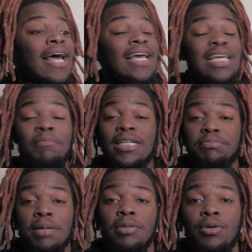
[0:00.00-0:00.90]
Keep on
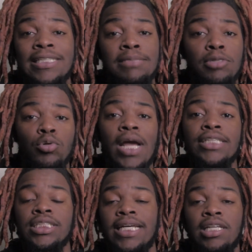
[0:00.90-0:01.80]
spamming below Easy Mill
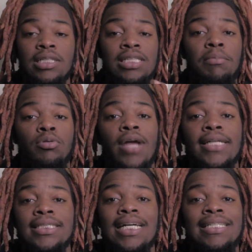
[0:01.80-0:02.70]
reactions, any other type of
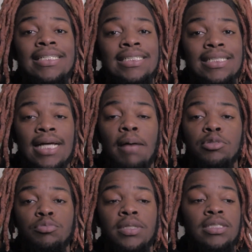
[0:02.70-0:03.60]
reaction ideas in the comments for me,